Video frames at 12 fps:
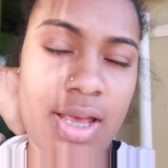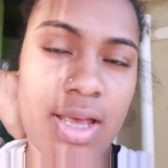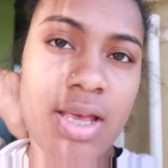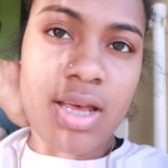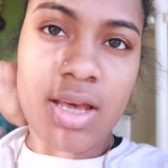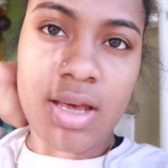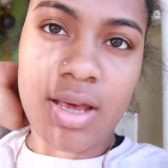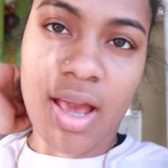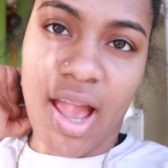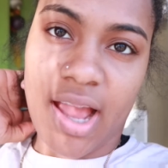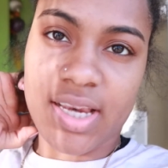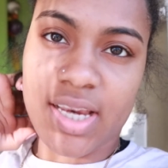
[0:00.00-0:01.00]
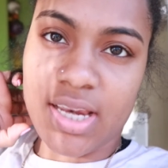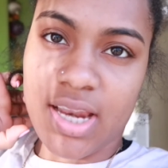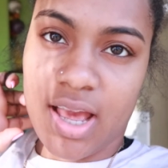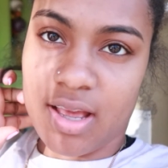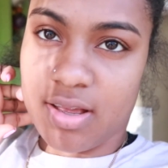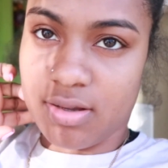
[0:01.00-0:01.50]
i did
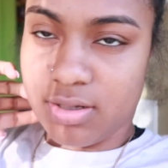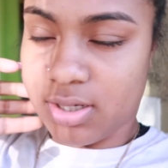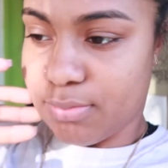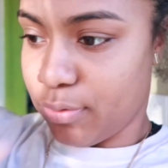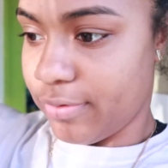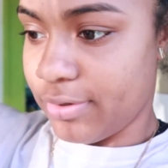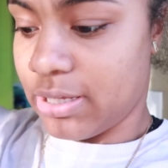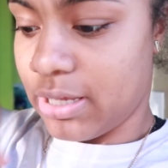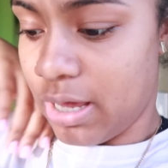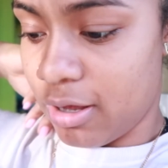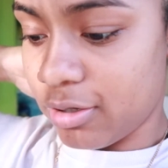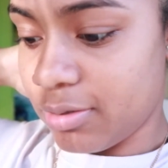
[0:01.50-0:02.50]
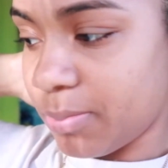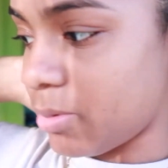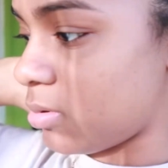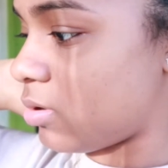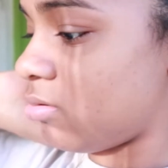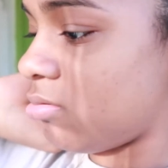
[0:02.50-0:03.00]
not go to the movies like i was
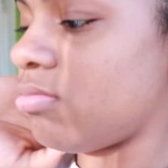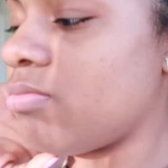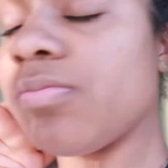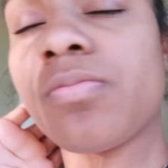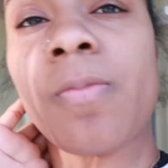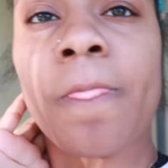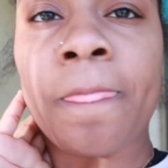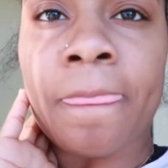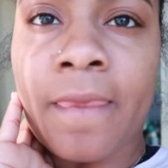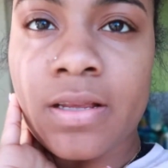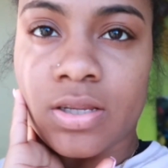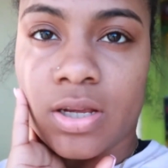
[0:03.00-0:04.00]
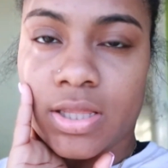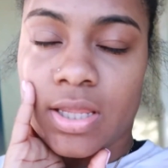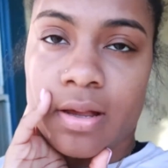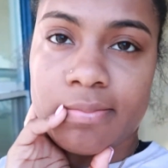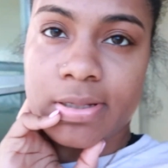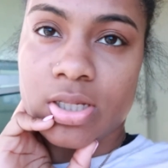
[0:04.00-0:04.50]
supposed to so i
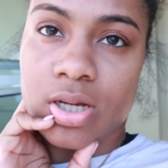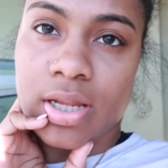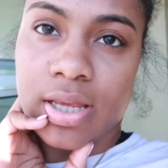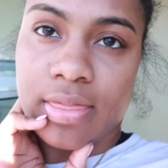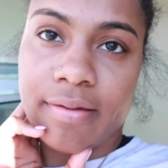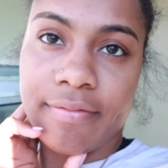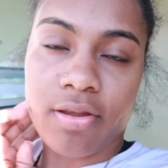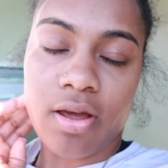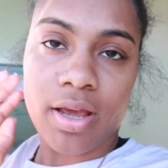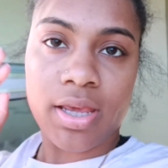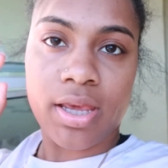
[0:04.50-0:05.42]
think i'm just gonna end the vlog